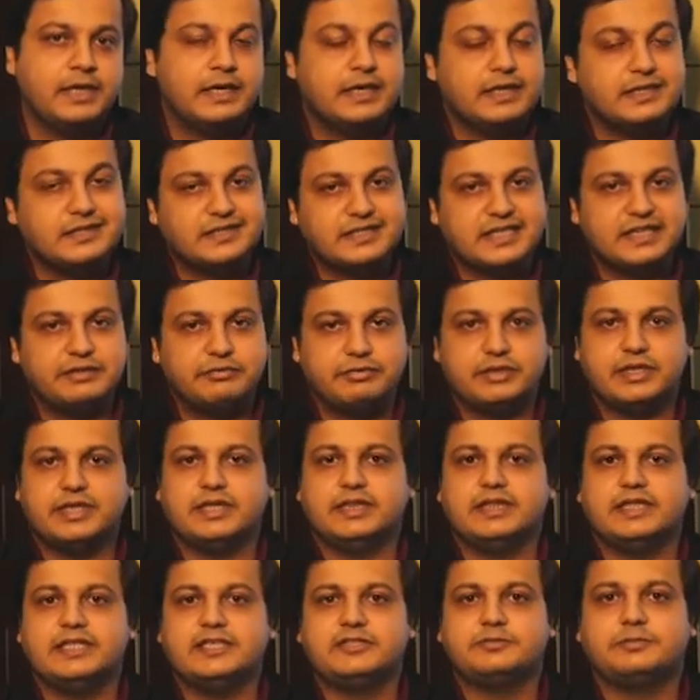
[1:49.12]
is given
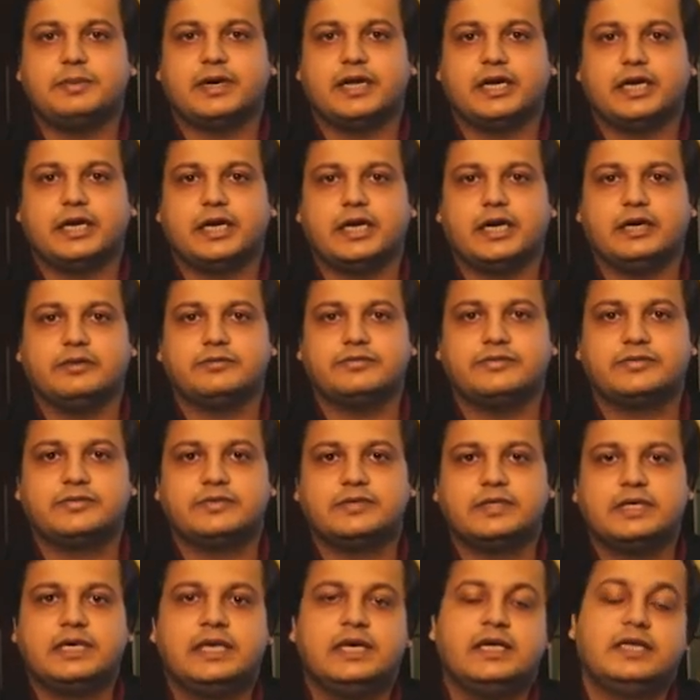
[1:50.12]
in these paragraphs.
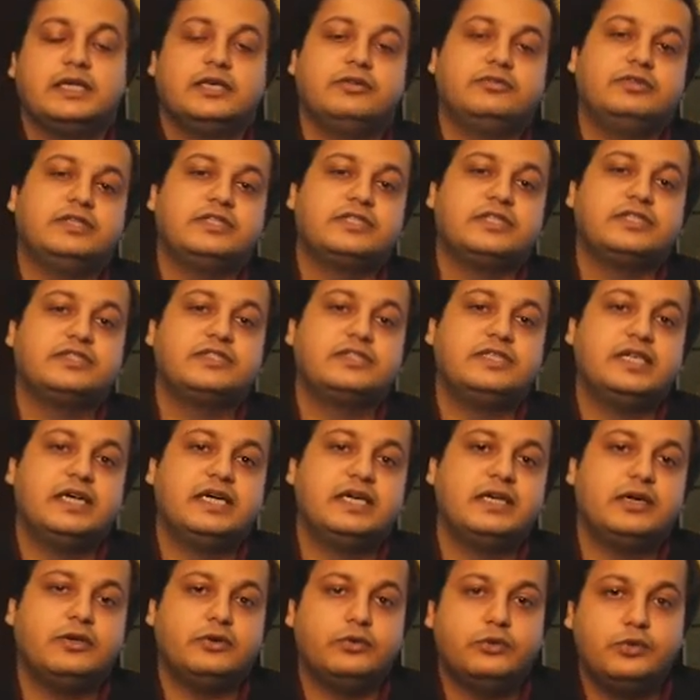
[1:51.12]
Now this is
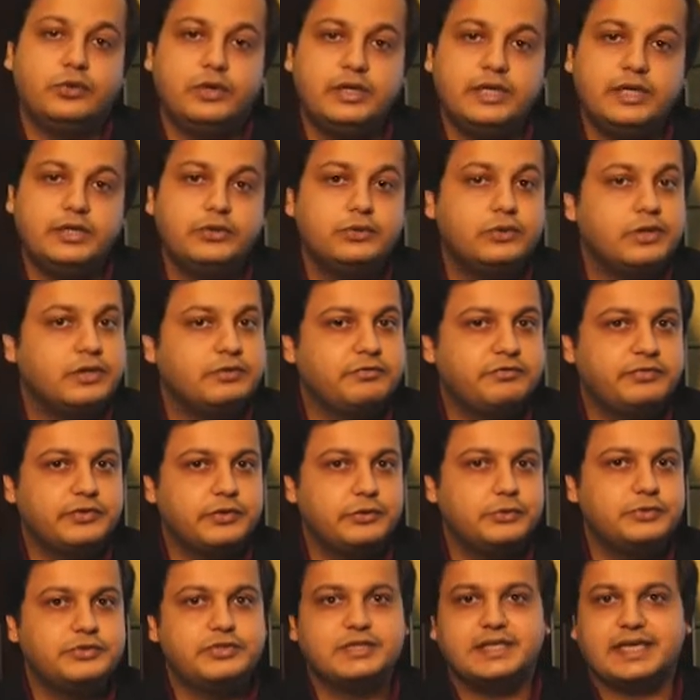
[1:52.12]
done only to
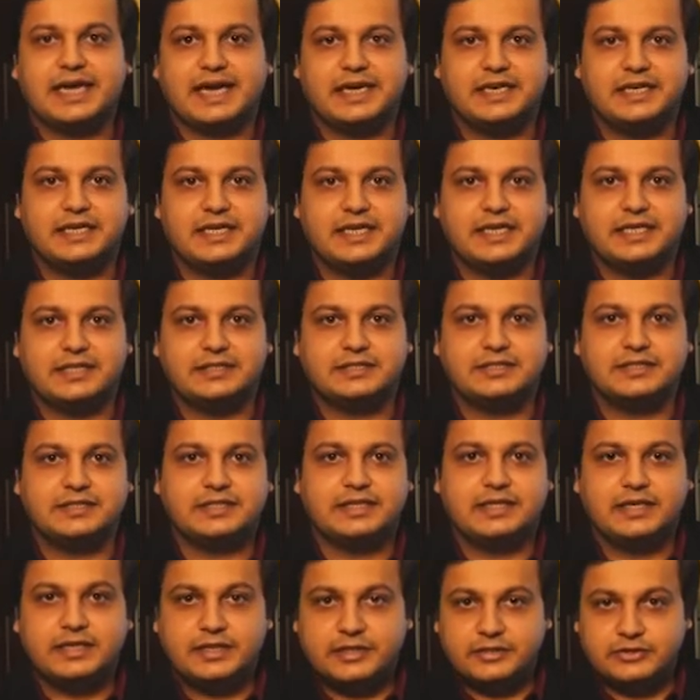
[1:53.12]
confuse the candidates.
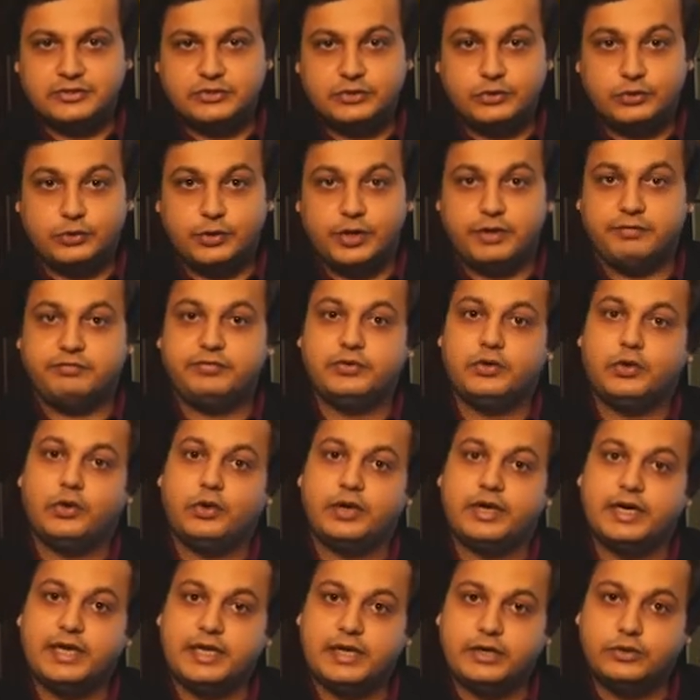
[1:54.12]
So if you
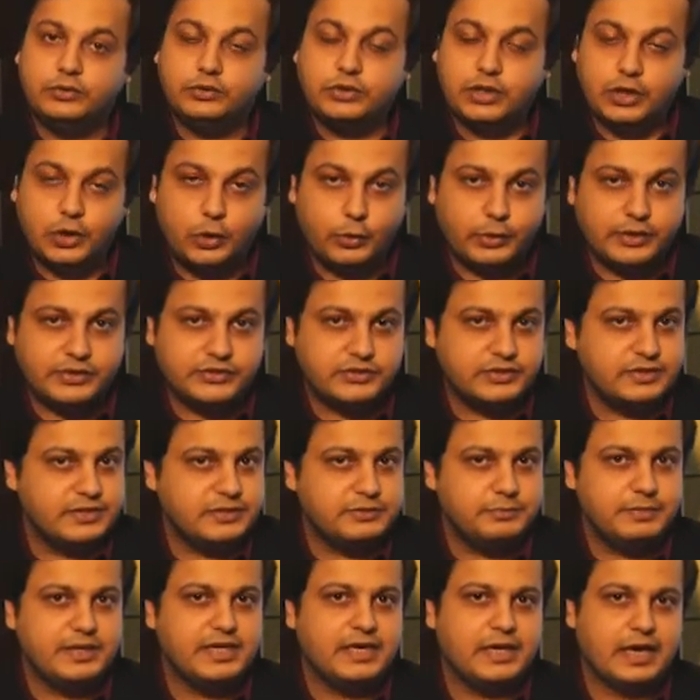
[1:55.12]
already know the
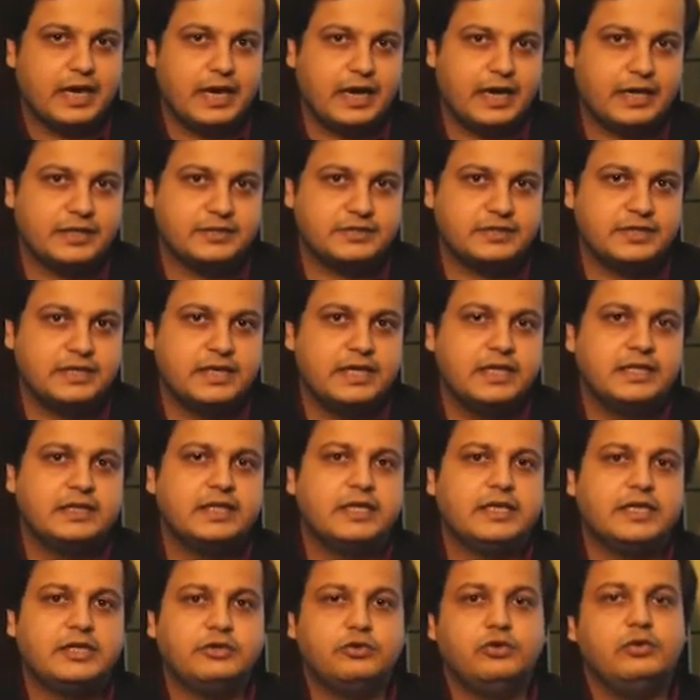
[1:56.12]
questions being asked,
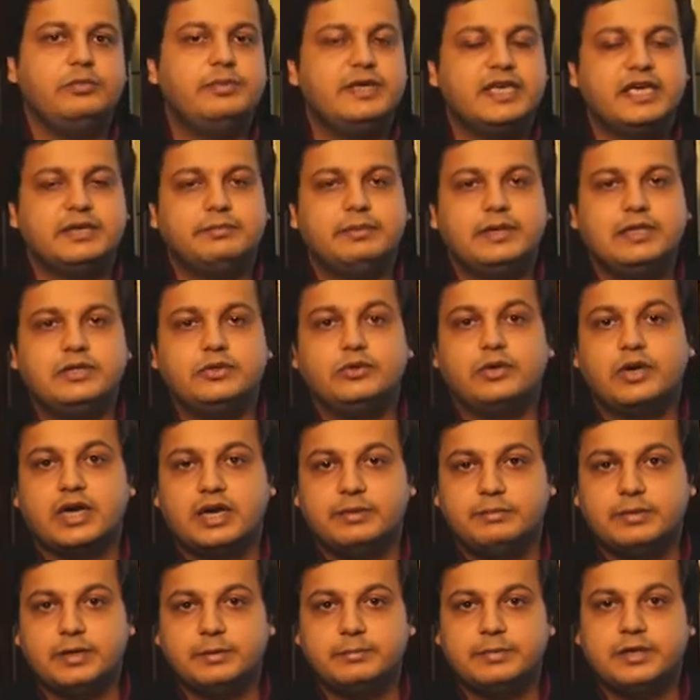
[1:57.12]
then you will be able to
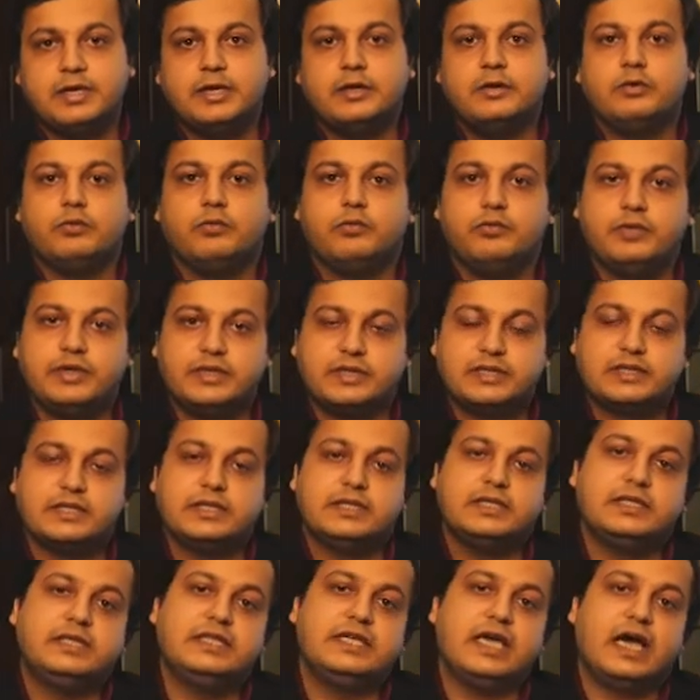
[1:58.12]
come up with
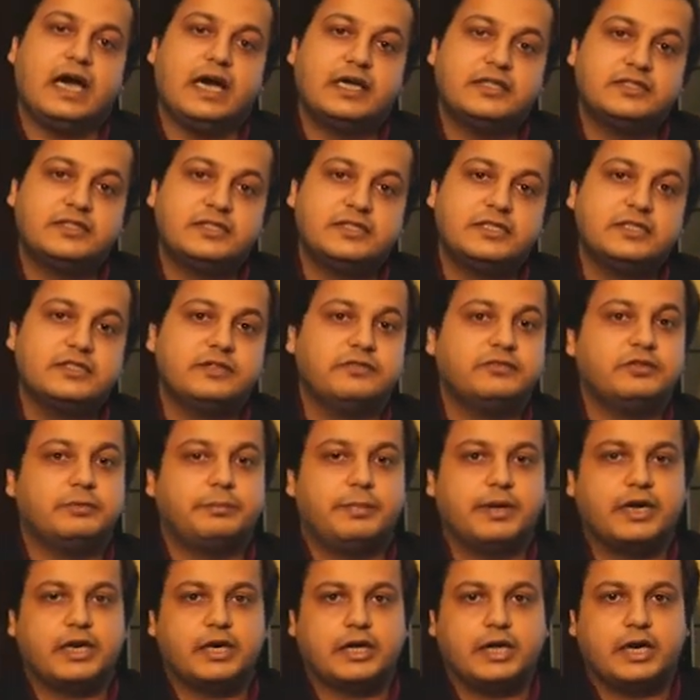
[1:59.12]
the answers of the
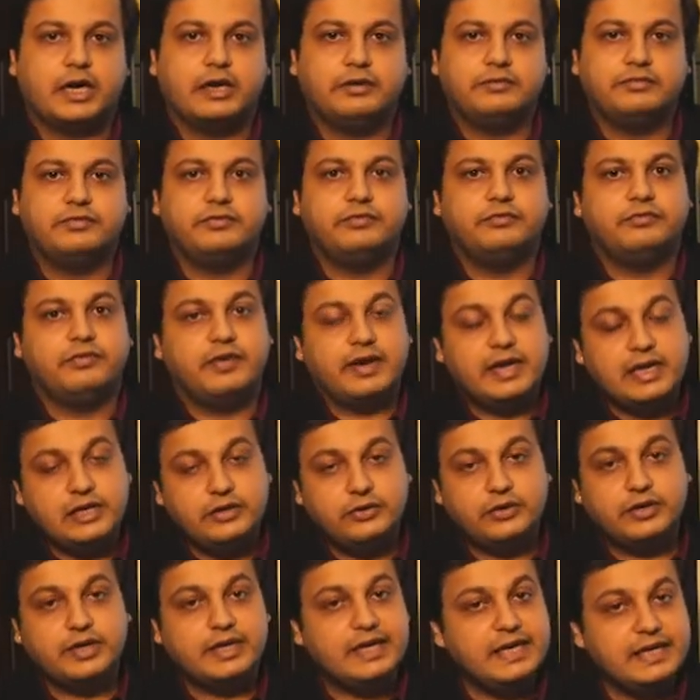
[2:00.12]
paragraph while
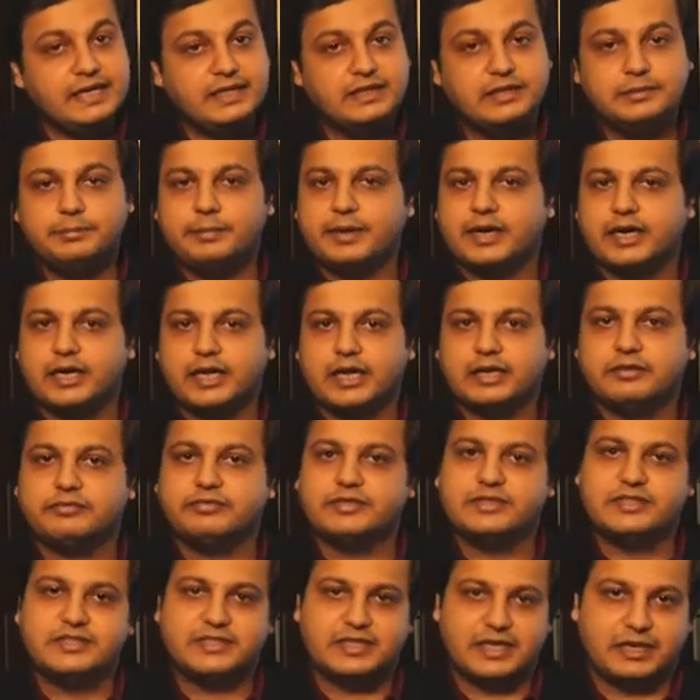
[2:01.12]
you're reading the paragraph
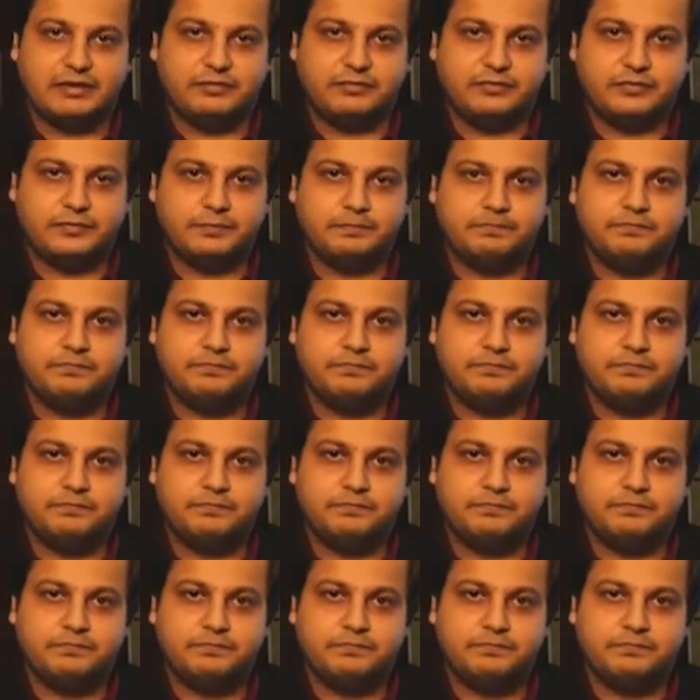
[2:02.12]
itself.